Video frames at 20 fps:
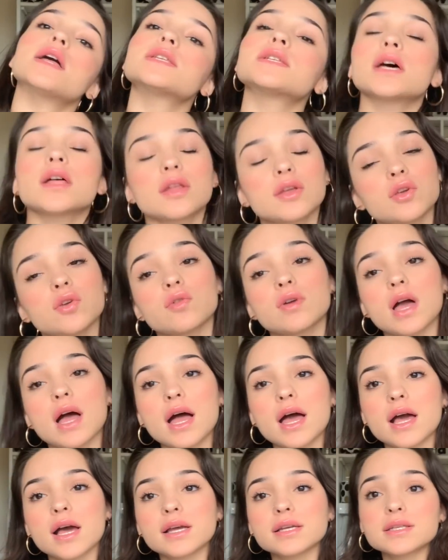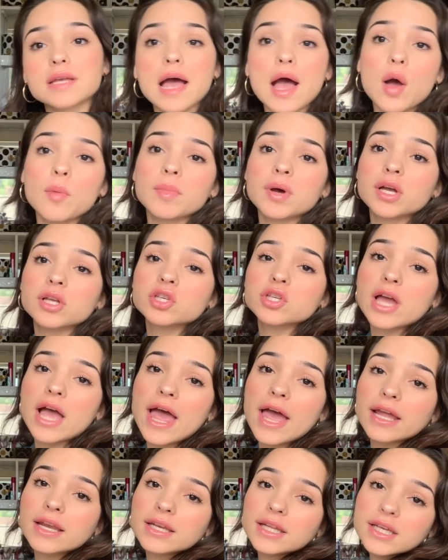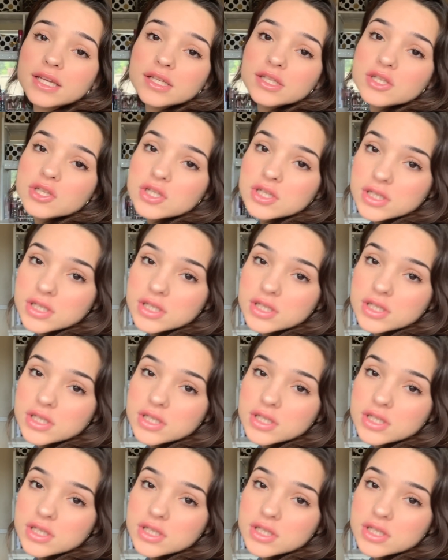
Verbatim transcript: telling you guys how much acne